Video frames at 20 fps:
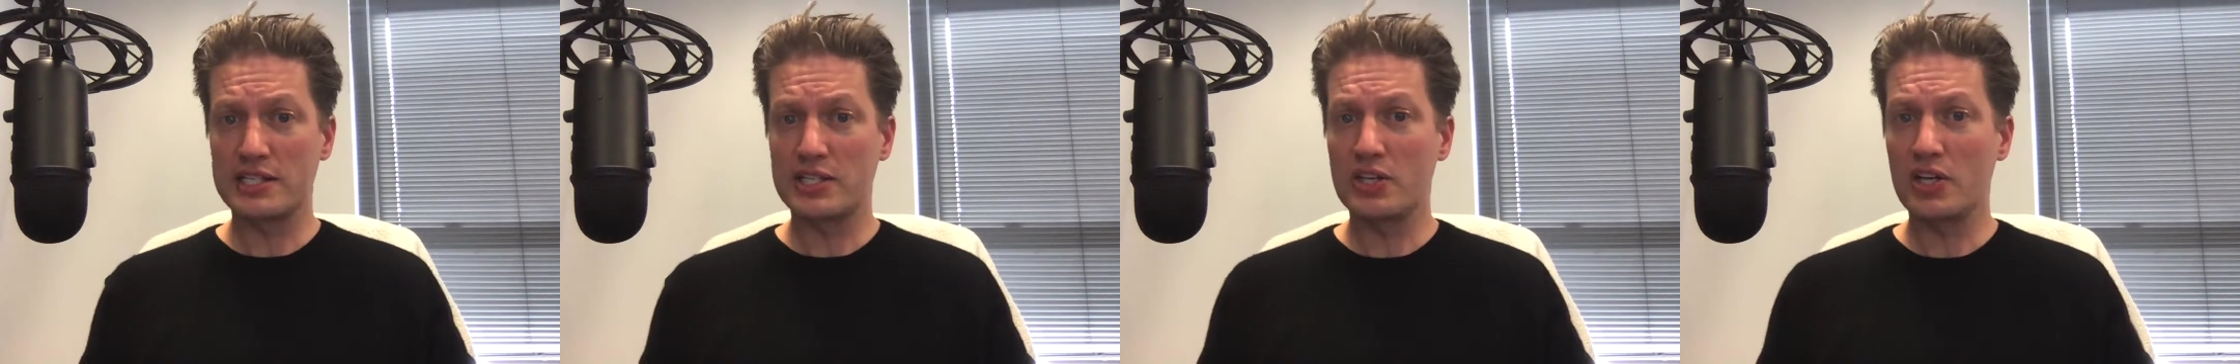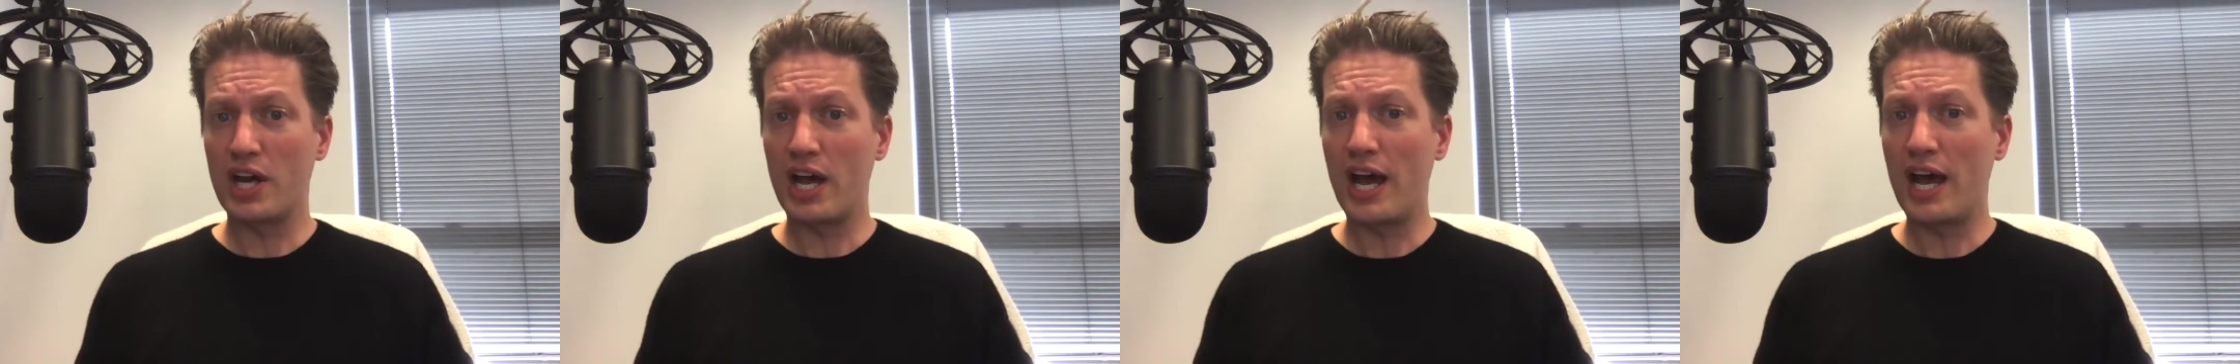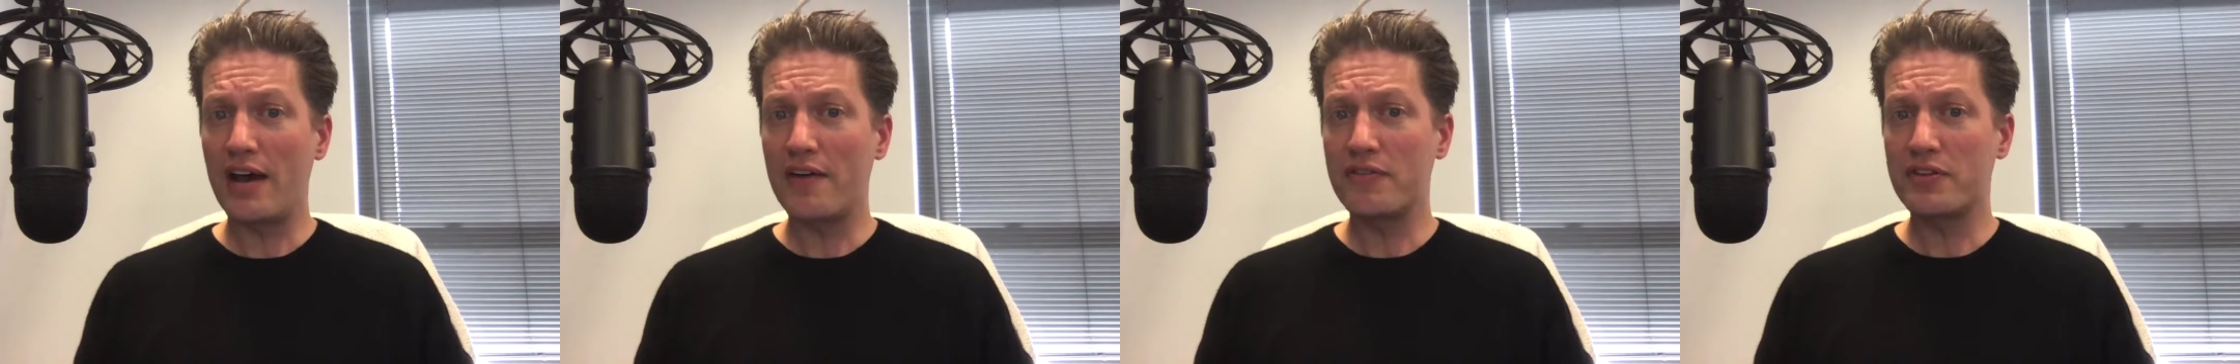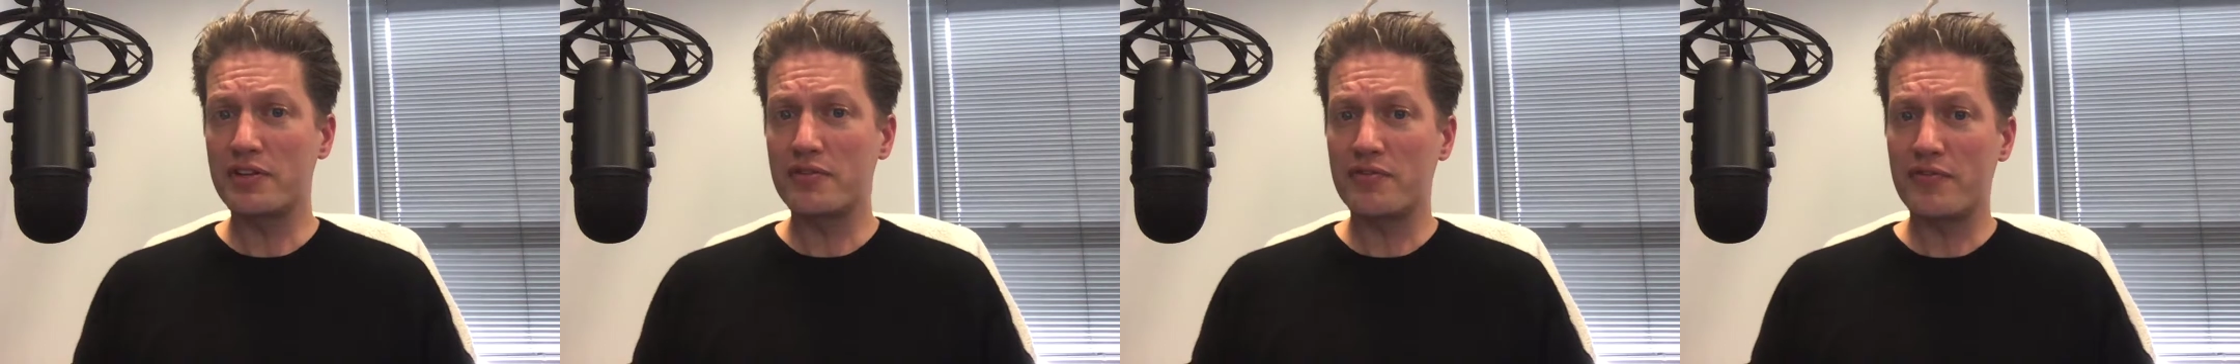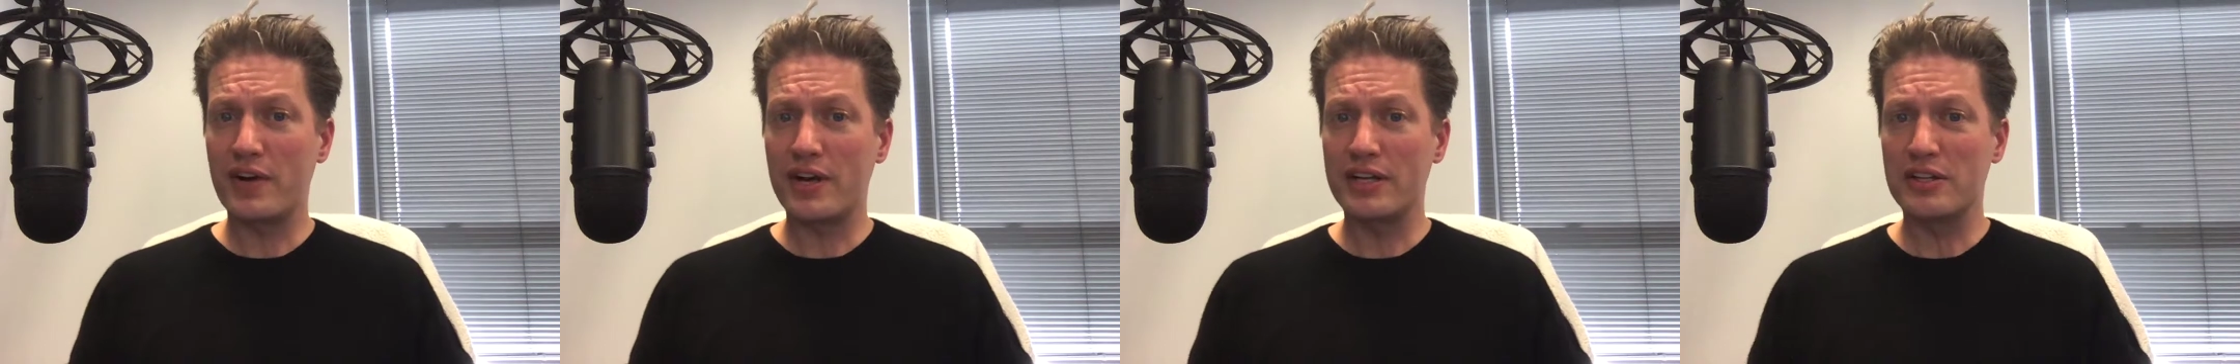You have to
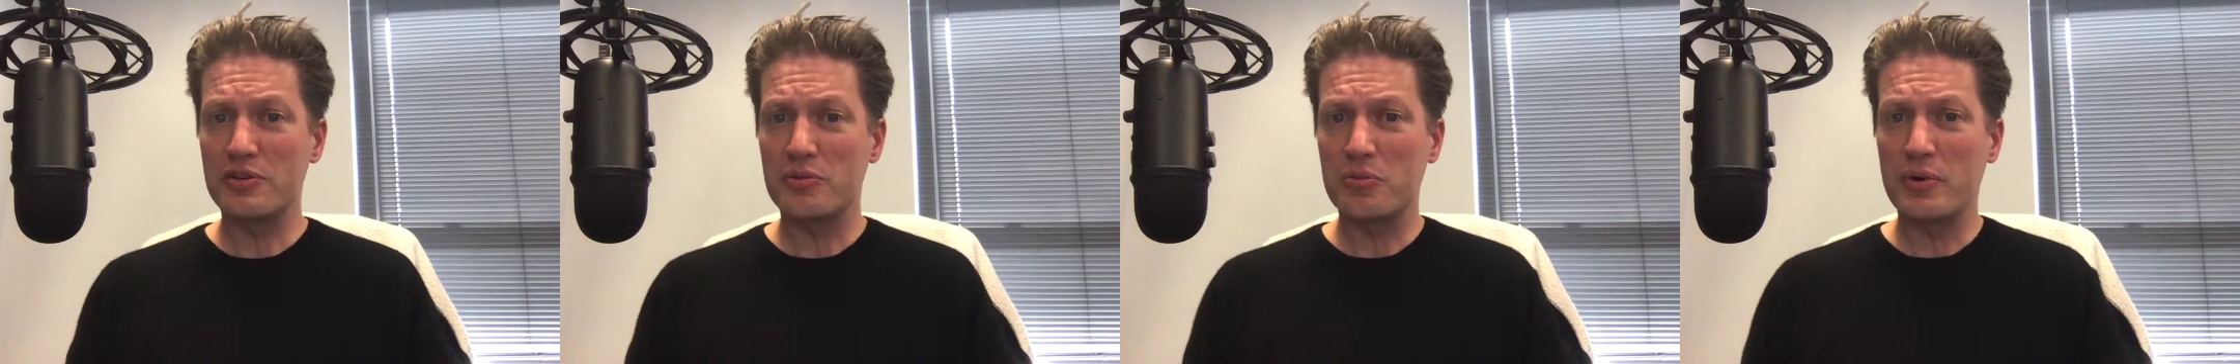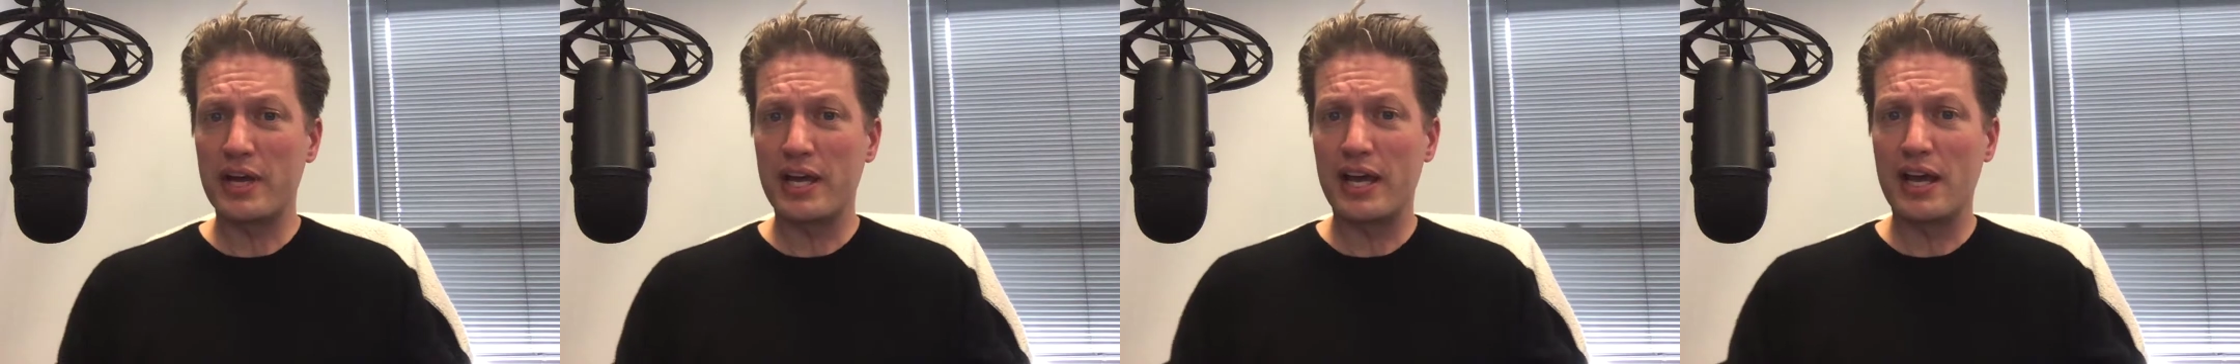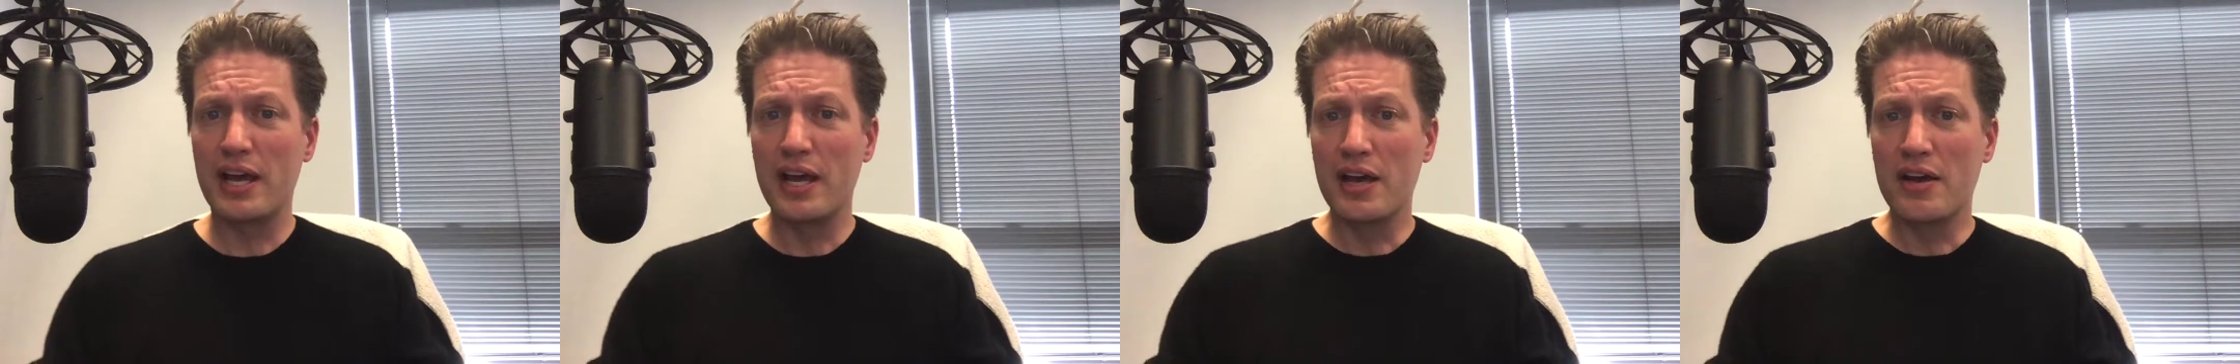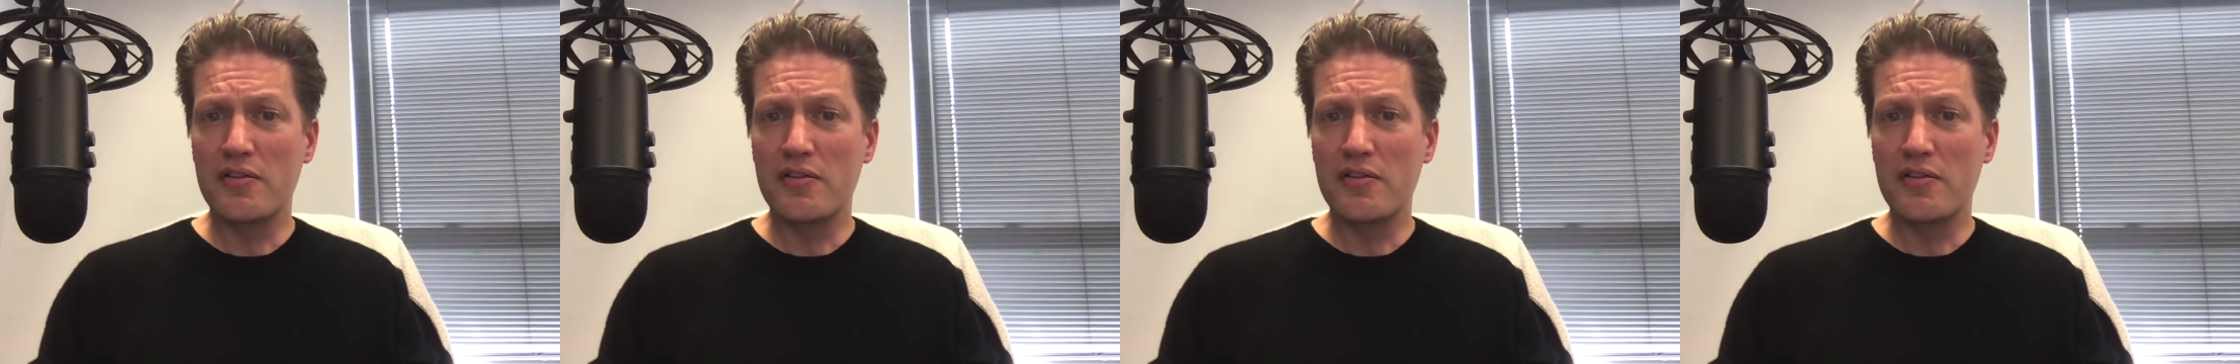find a way